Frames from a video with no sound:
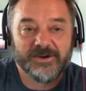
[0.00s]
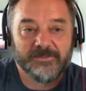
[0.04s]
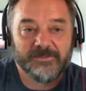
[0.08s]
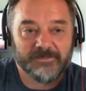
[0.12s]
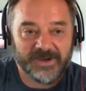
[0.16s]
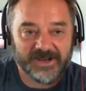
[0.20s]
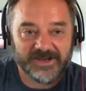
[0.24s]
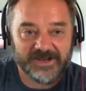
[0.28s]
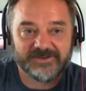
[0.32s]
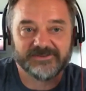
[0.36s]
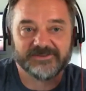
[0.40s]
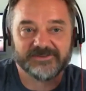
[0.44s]

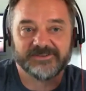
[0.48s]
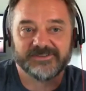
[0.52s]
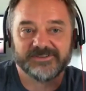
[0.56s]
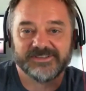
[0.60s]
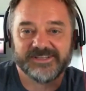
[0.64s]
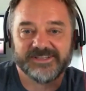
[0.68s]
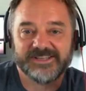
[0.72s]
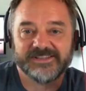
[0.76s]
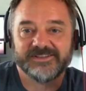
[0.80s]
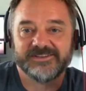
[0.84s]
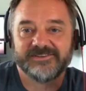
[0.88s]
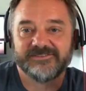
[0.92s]
Michael
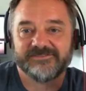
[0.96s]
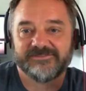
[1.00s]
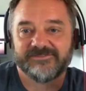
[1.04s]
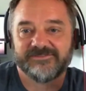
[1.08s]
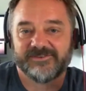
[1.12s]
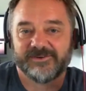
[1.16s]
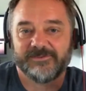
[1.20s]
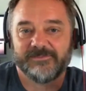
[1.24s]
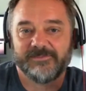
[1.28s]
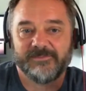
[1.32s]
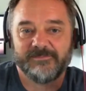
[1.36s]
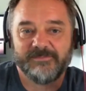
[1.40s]
Leland
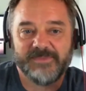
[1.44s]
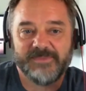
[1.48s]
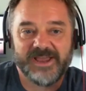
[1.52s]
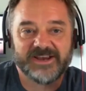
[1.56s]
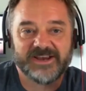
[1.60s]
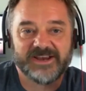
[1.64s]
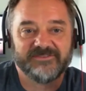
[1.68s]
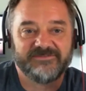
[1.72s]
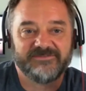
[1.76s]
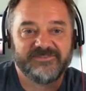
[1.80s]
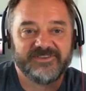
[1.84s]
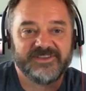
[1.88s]
from
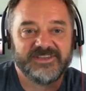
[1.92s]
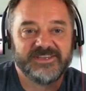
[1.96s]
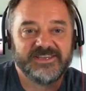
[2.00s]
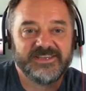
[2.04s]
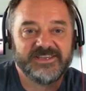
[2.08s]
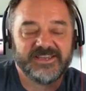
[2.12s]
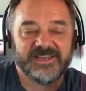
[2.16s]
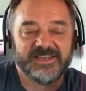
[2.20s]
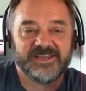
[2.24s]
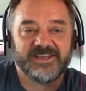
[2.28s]
McAfee